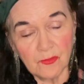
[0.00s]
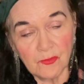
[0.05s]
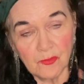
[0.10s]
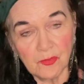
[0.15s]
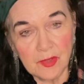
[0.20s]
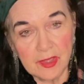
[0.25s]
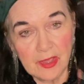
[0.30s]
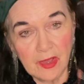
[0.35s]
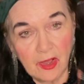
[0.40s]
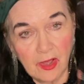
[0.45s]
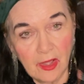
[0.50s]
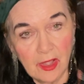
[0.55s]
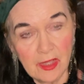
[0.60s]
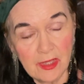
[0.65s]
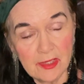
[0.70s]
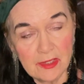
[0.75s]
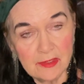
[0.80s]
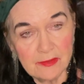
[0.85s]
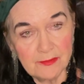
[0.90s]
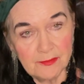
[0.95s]
we
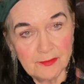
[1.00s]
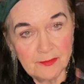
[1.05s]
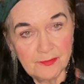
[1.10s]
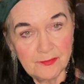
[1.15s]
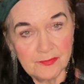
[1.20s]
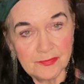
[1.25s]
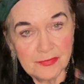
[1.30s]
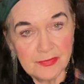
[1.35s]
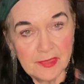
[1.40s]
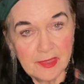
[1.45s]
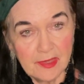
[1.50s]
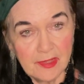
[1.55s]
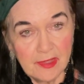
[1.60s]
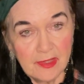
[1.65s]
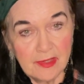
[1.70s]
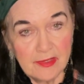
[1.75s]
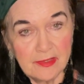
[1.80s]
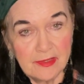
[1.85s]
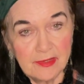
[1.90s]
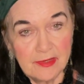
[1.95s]
all
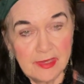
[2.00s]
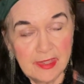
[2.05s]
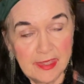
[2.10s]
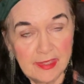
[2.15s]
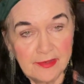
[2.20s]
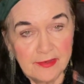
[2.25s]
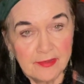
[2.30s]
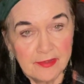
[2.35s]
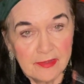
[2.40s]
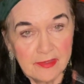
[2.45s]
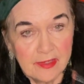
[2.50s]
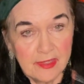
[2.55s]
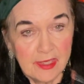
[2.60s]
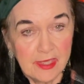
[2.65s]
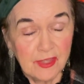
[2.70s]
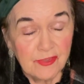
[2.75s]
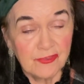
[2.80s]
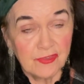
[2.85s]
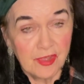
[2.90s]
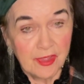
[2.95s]
need
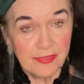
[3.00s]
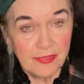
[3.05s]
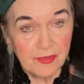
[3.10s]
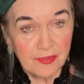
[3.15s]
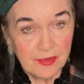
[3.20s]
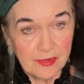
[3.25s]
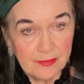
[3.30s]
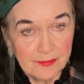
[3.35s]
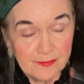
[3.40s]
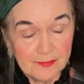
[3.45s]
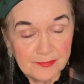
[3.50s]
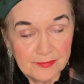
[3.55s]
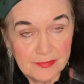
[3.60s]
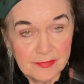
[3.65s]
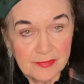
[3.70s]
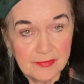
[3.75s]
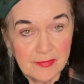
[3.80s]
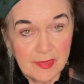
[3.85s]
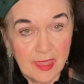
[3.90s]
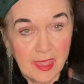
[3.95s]
each other,
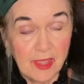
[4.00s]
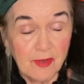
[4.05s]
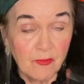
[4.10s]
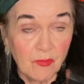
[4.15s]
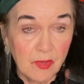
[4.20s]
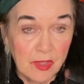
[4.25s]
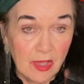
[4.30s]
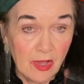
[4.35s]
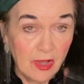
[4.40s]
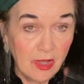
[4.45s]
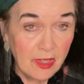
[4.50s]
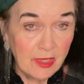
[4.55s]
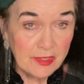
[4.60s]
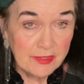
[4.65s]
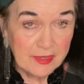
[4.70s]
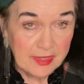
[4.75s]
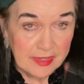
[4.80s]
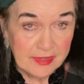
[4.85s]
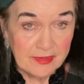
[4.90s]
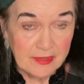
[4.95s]
and we all
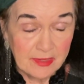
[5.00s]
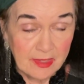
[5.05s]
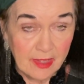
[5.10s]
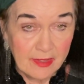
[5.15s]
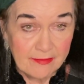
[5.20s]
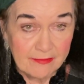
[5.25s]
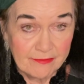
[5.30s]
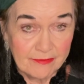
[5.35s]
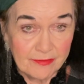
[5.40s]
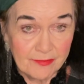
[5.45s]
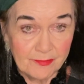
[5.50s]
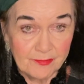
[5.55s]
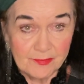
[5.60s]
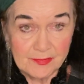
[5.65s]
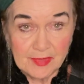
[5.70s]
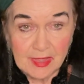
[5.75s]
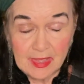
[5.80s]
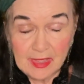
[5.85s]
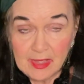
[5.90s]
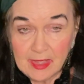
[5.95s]
need love.
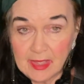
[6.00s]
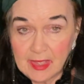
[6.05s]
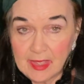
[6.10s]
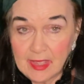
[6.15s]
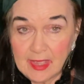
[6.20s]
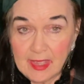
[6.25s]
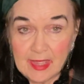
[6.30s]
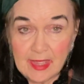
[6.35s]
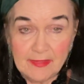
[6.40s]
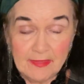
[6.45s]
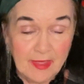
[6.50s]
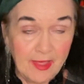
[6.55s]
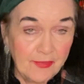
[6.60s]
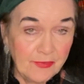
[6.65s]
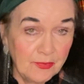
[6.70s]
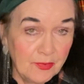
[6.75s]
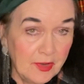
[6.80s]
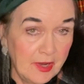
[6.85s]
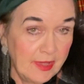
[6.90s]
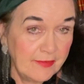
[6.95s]
And
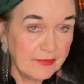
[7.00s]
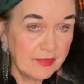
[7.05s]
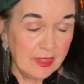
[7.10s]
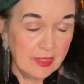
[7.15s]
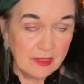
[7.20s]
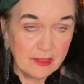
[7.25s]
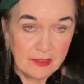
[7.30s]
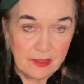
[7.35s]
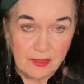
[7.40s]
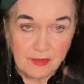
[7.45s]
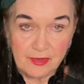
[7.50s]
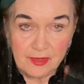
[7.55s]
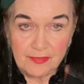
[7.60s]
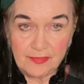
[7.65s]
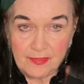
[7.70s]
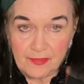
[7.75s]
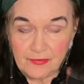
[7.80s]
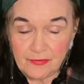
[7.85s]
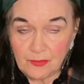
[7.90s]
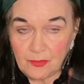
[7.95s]
that's what I've
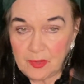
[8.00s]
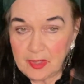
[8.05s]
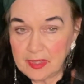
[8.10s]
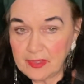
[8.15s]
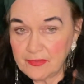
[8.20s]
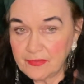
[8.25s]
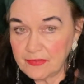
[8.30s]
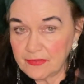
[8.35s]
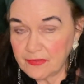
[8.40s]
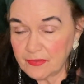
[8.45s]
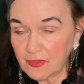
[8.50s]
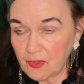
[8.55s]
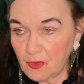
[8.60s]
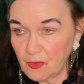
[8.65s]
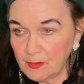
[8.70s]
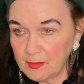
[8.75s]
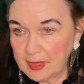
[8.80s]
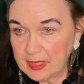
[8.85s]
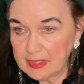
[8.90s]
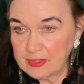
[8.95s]
concluded this week
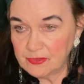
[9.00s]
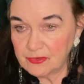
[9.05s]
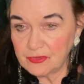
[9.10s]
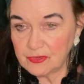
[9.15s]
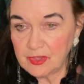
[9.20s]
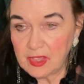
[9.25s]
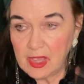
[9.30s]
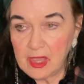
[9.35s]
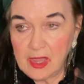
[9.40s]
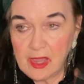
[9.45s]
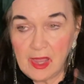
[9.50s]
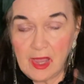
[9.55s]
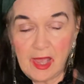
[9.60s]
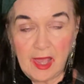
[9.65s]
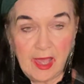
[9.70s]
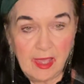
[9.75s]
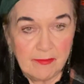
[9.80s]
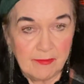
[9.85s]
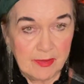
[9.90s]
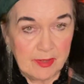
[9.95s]
so much.
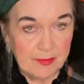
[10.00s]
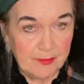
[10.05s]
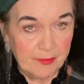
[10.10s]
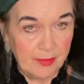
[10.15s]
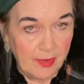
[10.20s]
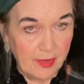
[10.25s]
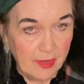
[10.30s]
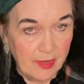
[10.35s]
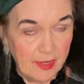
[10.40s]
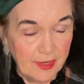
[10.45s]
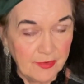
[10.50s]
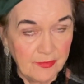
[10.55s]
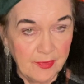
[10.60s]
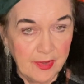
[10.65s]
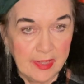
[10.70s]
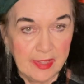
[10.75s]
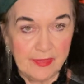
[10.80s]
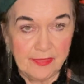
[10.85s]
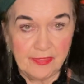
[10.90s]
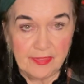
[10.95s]
I've been
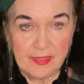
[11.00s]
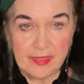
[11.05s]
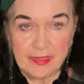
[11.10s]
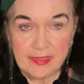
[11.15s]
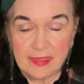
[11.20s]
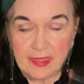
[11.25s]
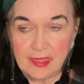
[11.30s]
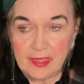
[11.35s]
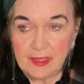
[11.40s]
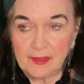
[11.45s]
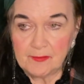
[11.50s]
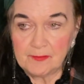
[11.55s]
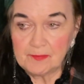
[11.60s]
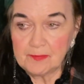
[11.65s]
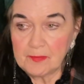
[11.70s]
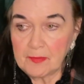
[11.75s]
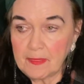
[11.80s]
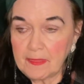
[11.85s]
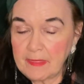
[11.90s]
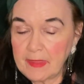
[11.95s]
pondering and thinking
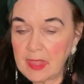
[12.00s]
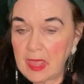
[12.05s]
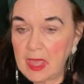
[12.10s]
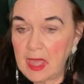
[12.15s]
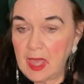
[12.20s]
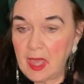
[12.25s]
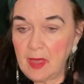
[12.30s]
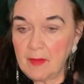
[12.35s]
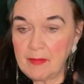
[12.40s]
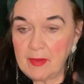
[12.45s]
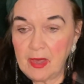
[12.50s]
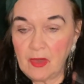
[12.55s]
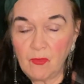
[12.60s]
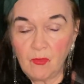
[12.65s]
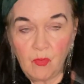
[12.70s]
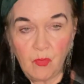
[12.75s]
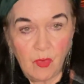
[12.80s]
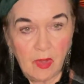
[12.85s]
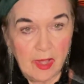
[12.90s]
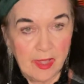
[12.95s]
about
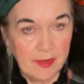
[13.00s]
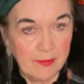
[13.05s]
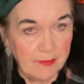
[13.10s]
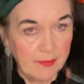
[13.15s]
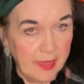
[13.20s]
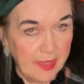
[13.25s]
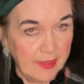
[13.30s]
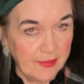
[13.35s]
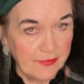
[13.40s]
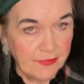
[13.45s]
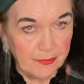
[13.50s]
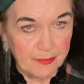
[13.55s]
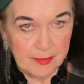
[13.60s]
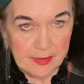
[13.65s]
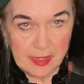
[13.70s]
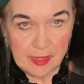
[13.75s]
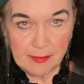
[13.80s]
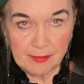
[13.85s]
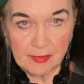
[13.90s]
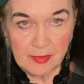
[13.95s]
what makes
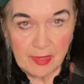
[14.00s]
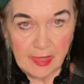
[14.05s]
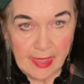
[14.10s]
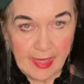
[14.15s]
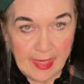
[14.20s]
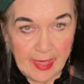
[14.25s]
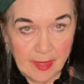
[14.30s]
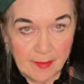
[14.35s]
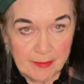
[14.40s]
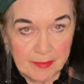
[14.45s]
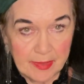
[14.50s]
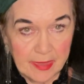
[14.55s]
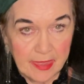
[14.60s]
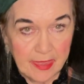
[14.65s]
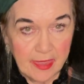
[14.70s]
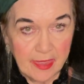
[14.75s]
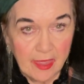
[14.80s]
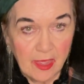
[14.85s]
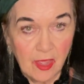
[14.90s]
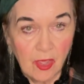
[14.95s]
people
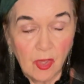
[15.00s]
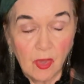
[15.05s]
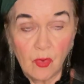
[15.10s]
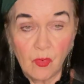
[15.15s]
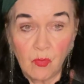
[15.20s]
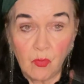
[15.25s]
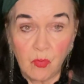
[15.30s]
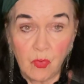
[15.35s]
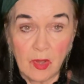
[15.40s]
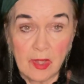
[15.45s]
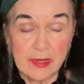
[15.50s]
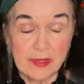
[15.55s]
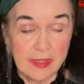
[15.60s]
happy, what